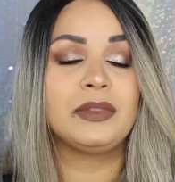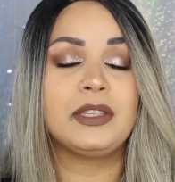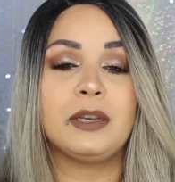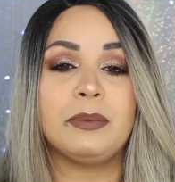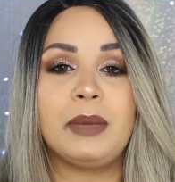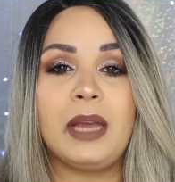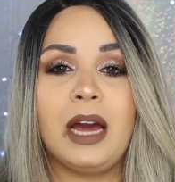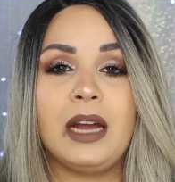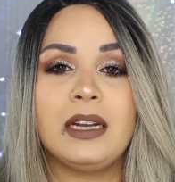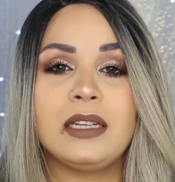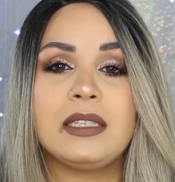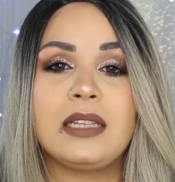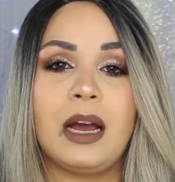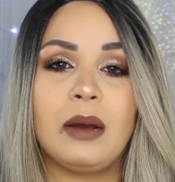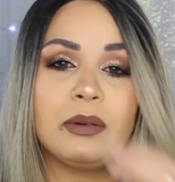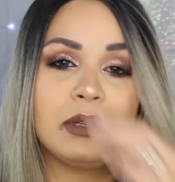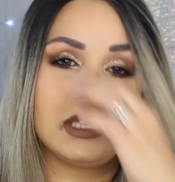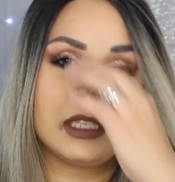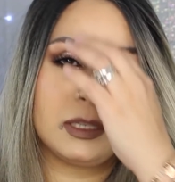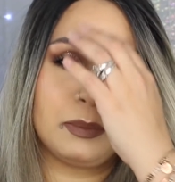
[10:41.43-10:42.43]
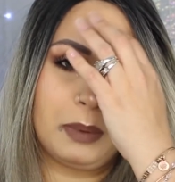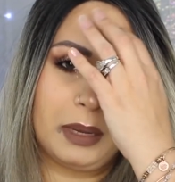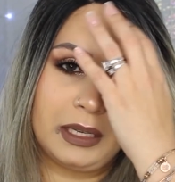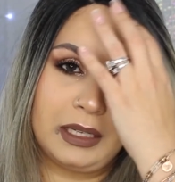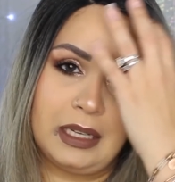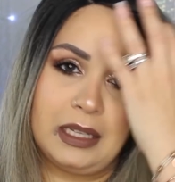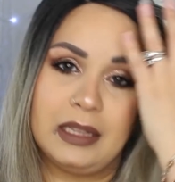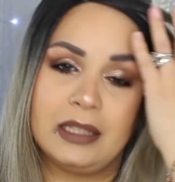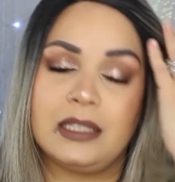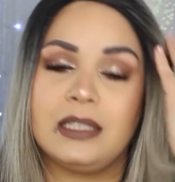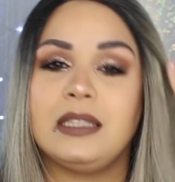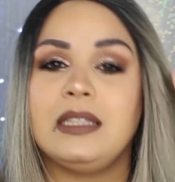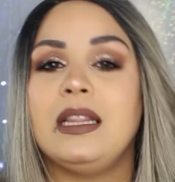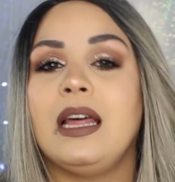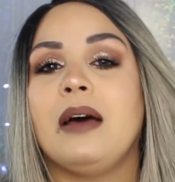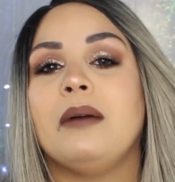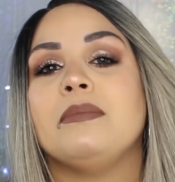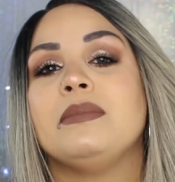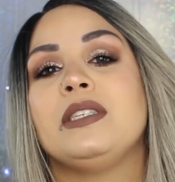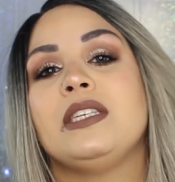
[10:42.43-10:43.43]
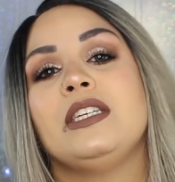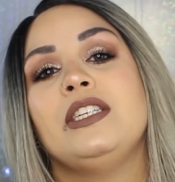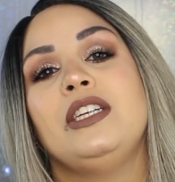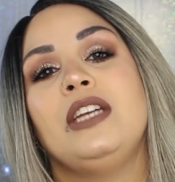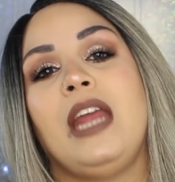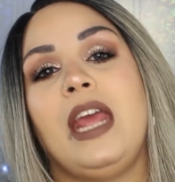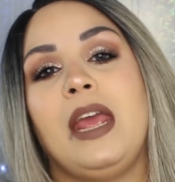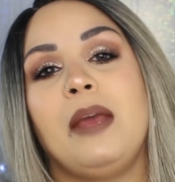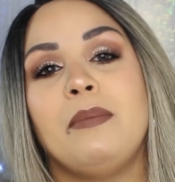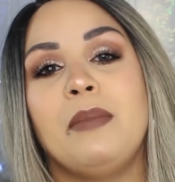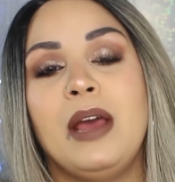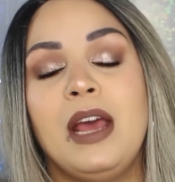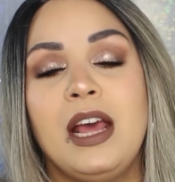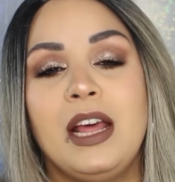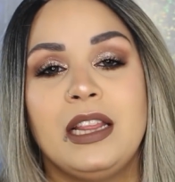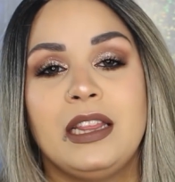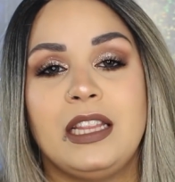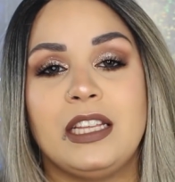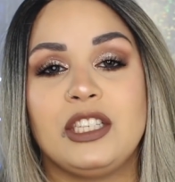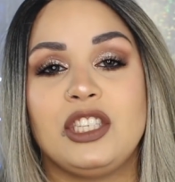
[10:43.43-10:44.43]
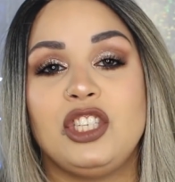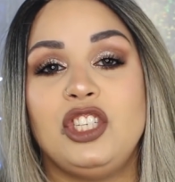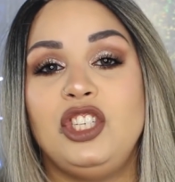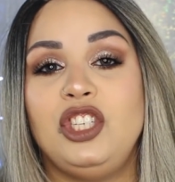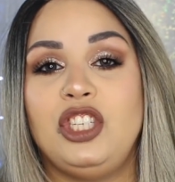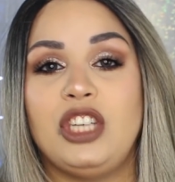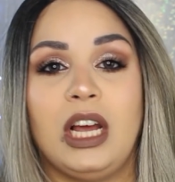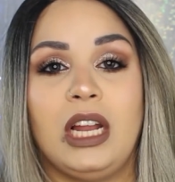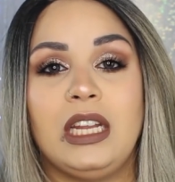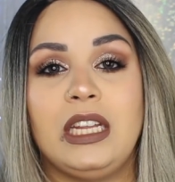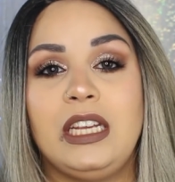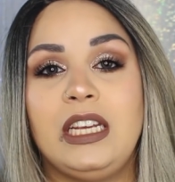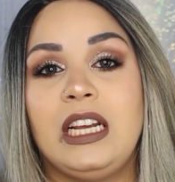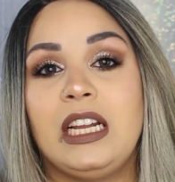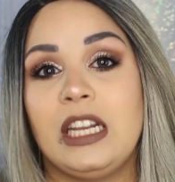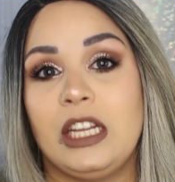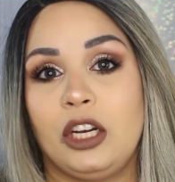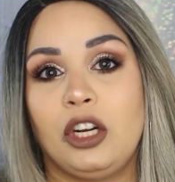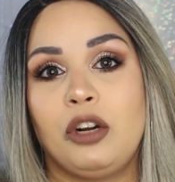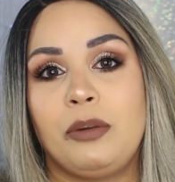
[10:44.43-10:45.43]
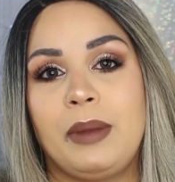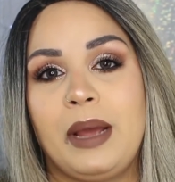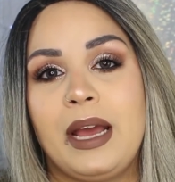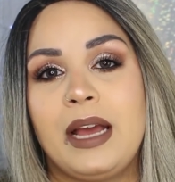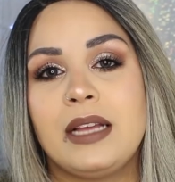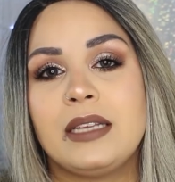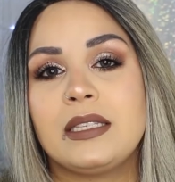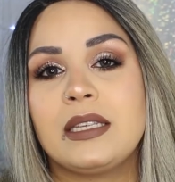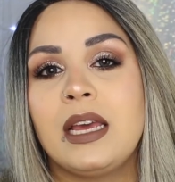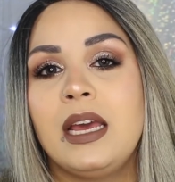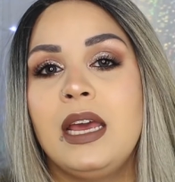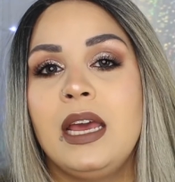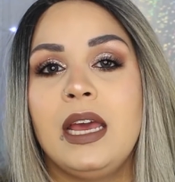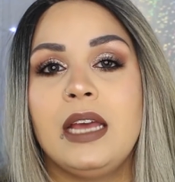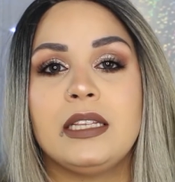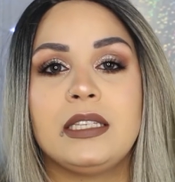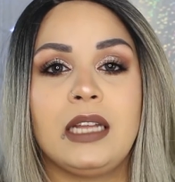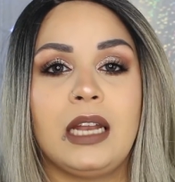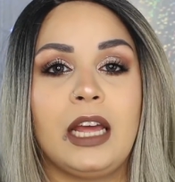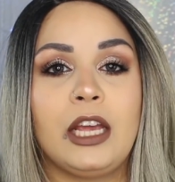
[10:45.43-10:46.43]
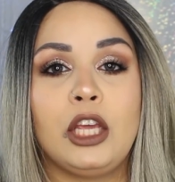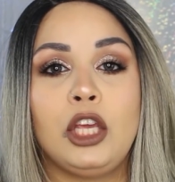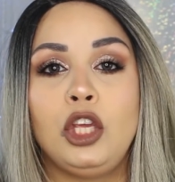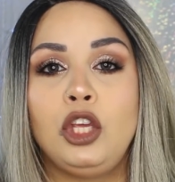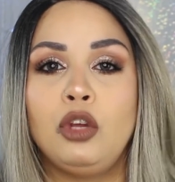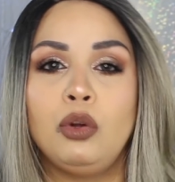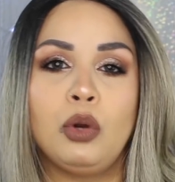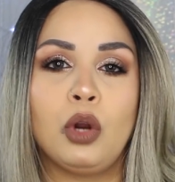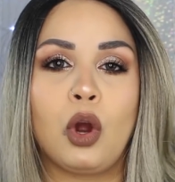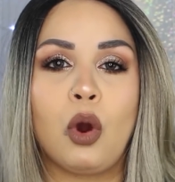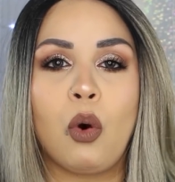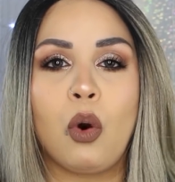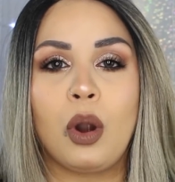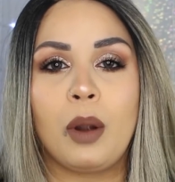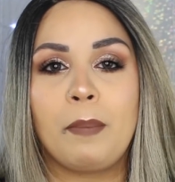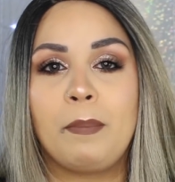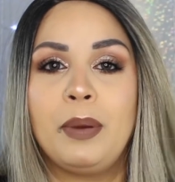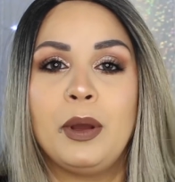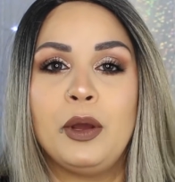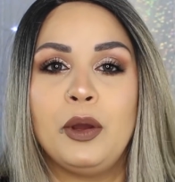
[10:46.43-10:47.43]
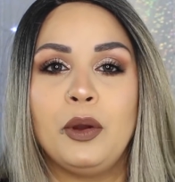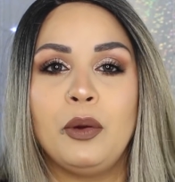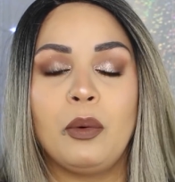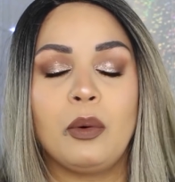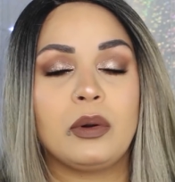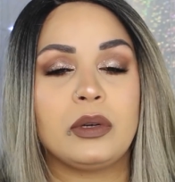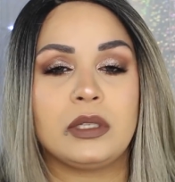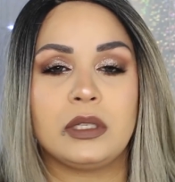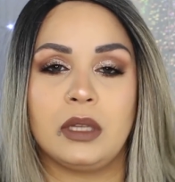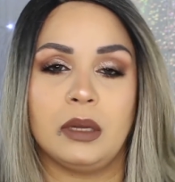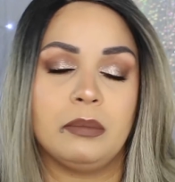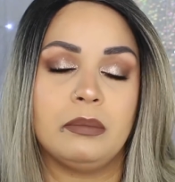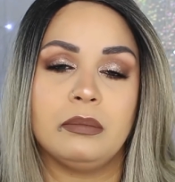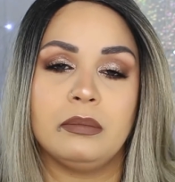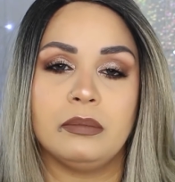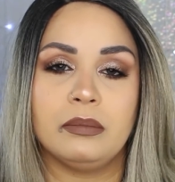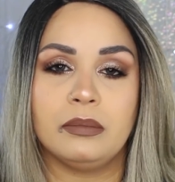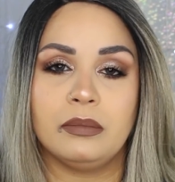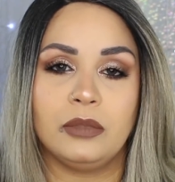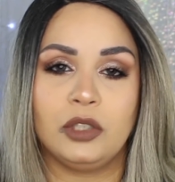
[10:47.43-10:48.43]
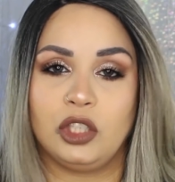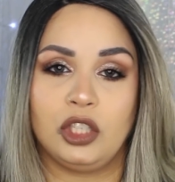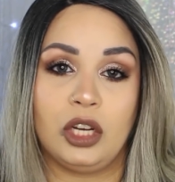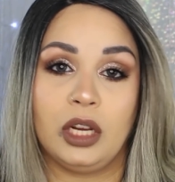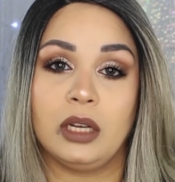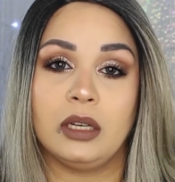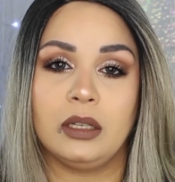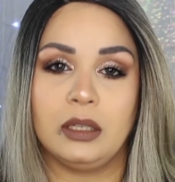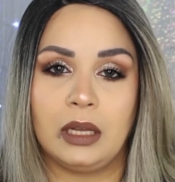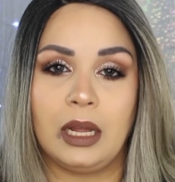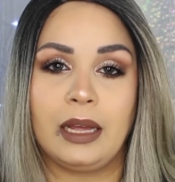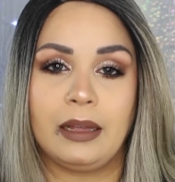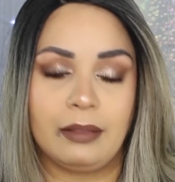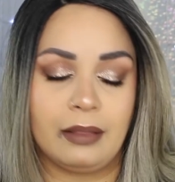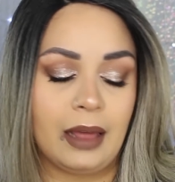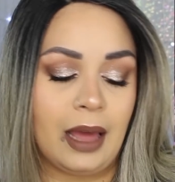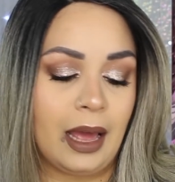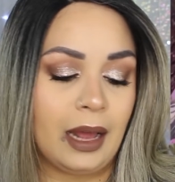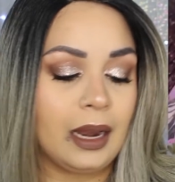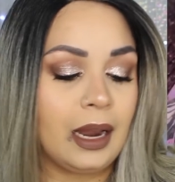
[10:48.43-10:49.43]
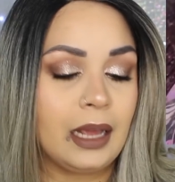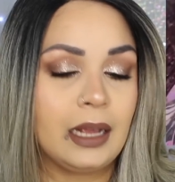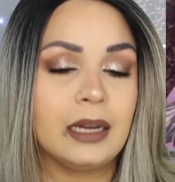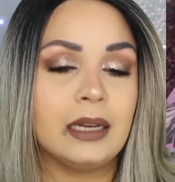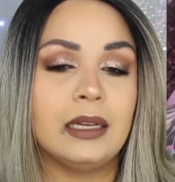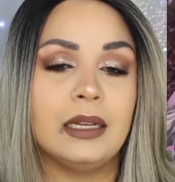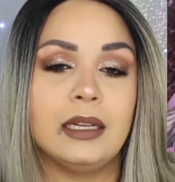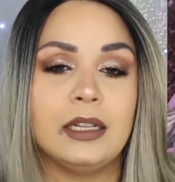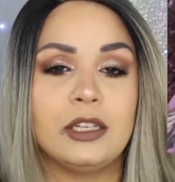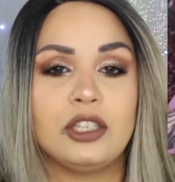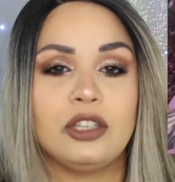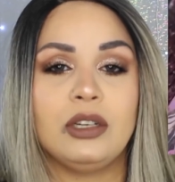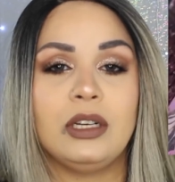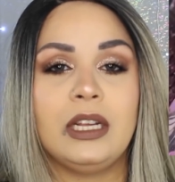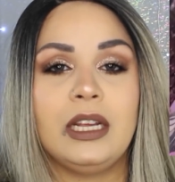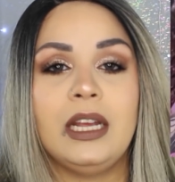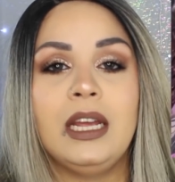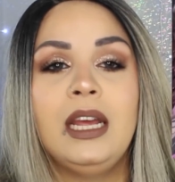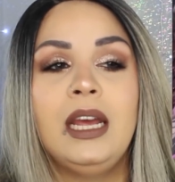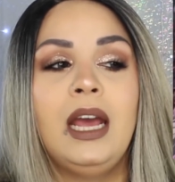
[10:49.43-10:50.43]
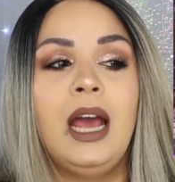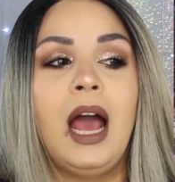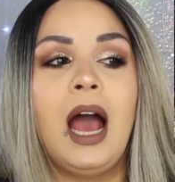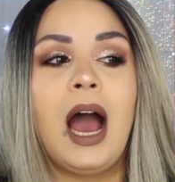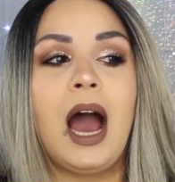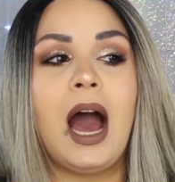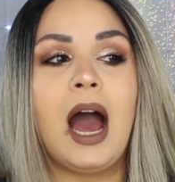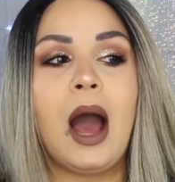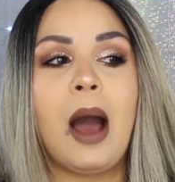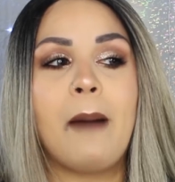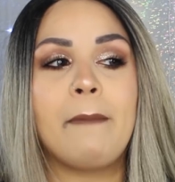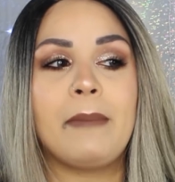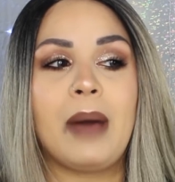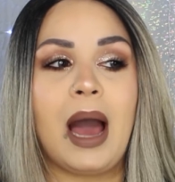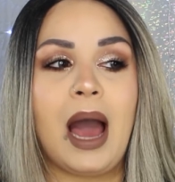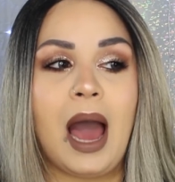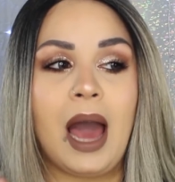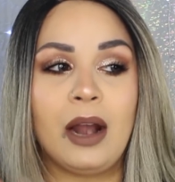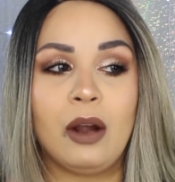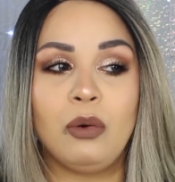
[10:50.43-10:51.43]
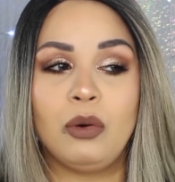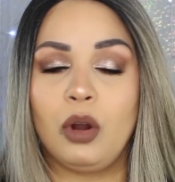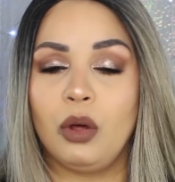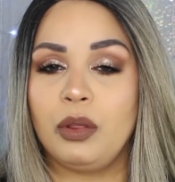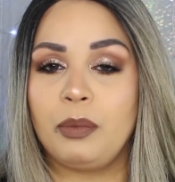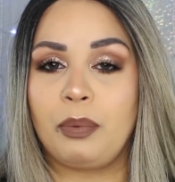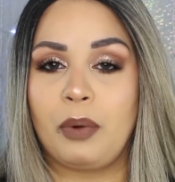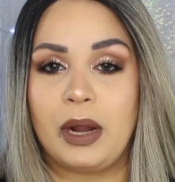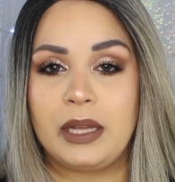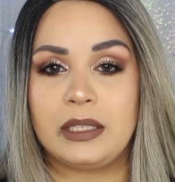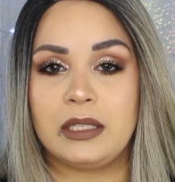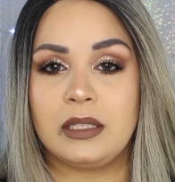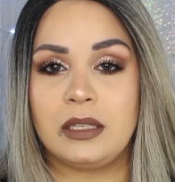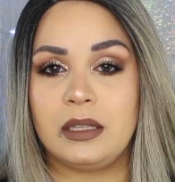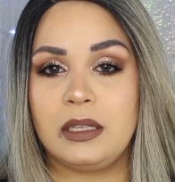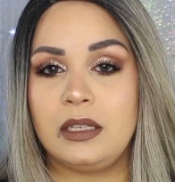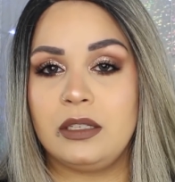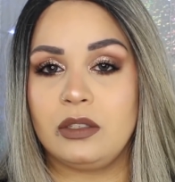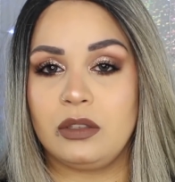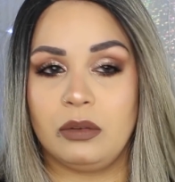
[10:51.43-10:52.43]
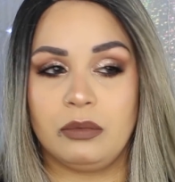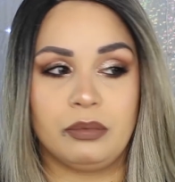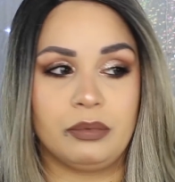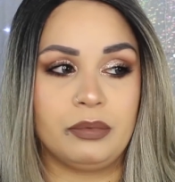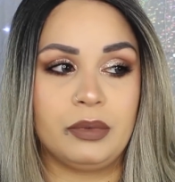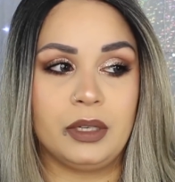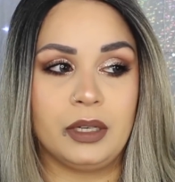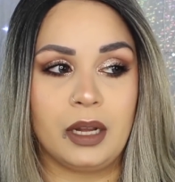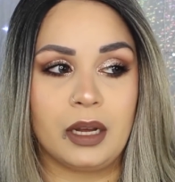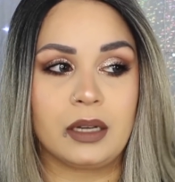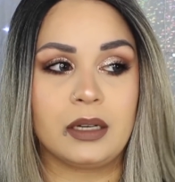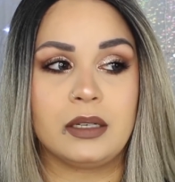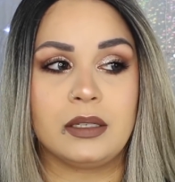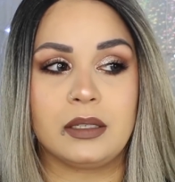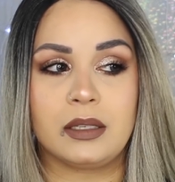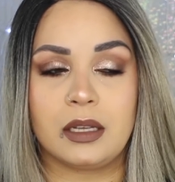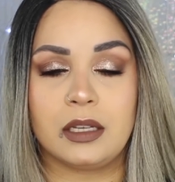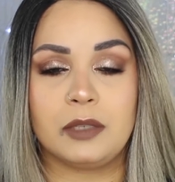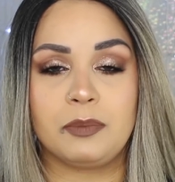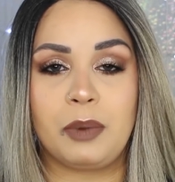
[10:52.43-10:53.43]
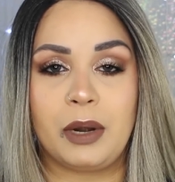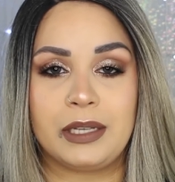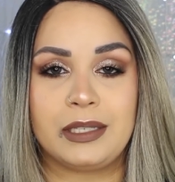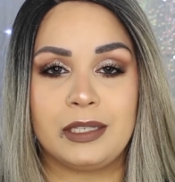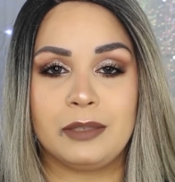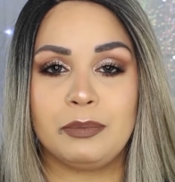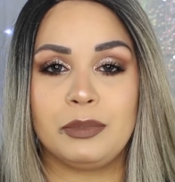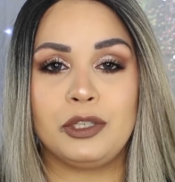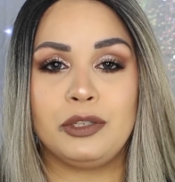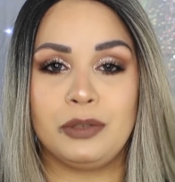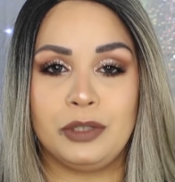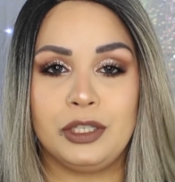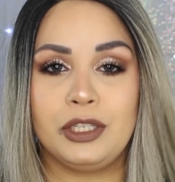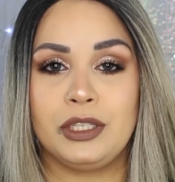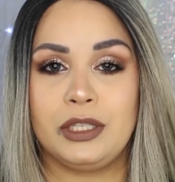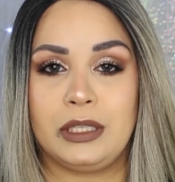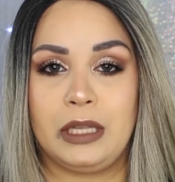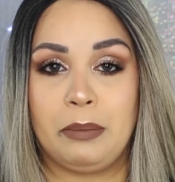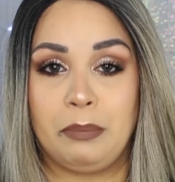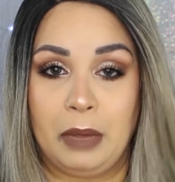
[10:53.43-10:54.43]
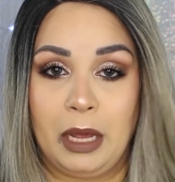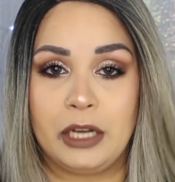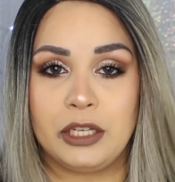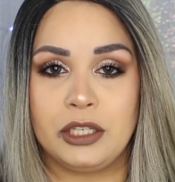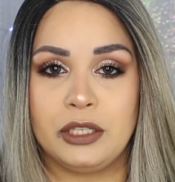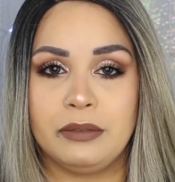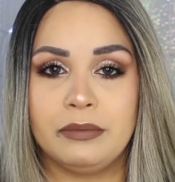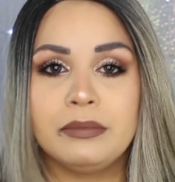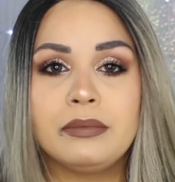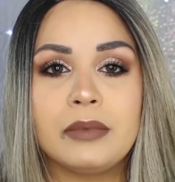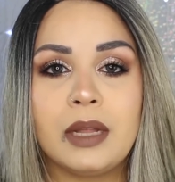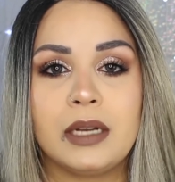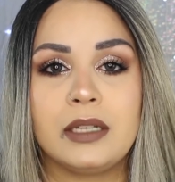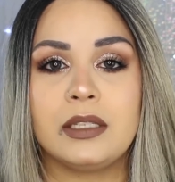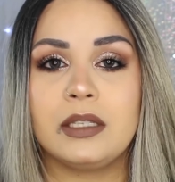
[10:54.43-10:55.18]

To be honest, I was expecting them to name this jelly glitter mask into like unicorn poo or some shit like that, like literally. I don't know the prices of these, so we're really not going to discuss prices, but you could just imagine that